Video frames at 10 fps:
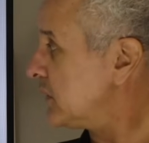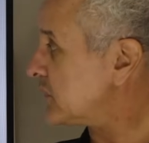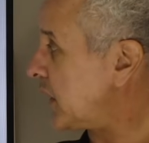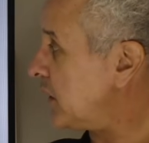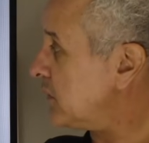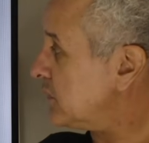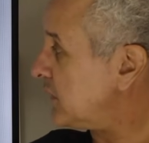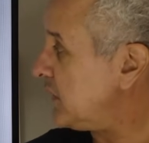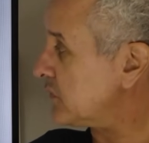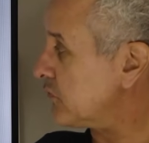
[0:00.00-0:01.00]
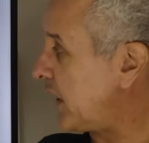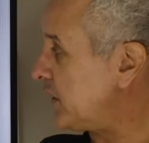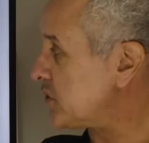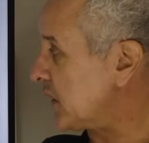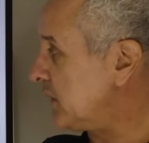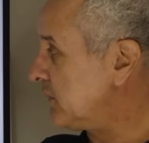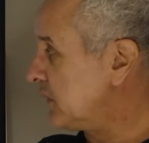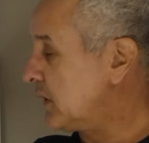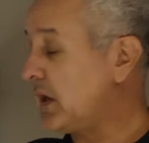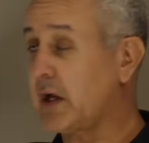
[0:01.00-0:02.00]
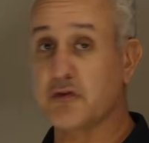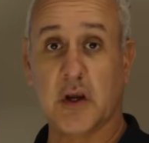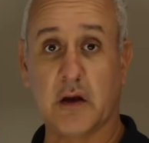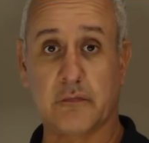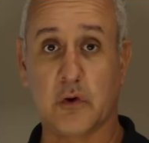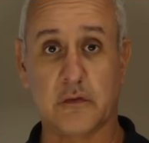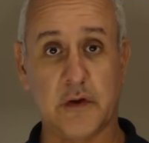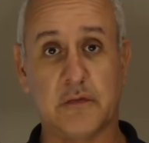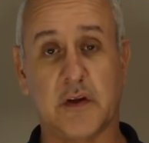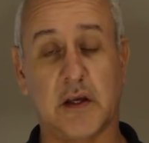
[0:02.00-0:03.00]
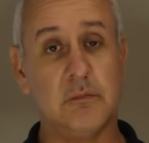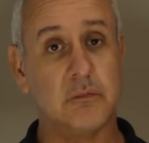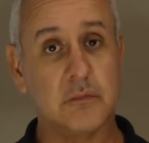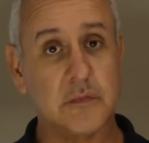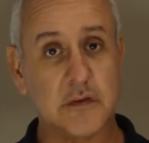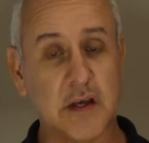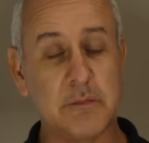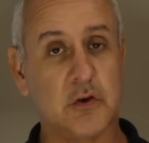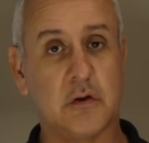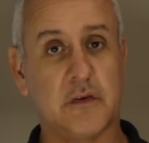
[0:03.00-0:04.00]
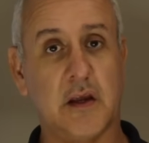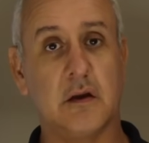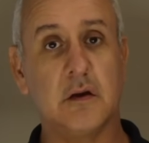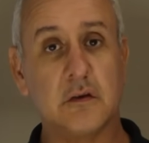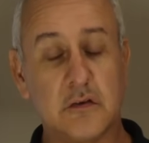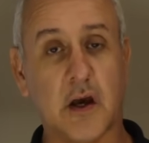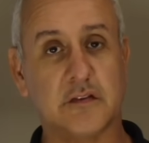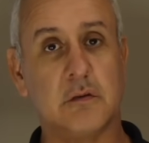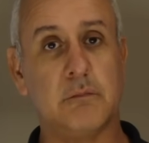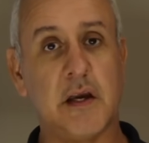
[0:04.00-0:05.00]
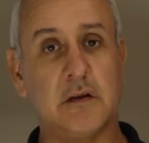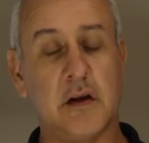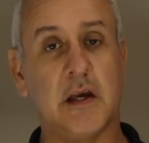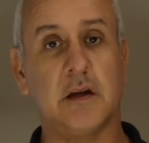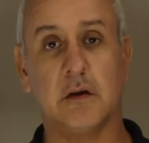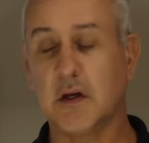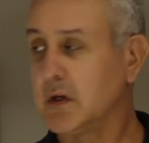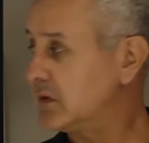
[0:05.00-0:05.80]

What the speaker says: So diesel Ranger, electric F-150, same sort of thing, doesn't meet the need.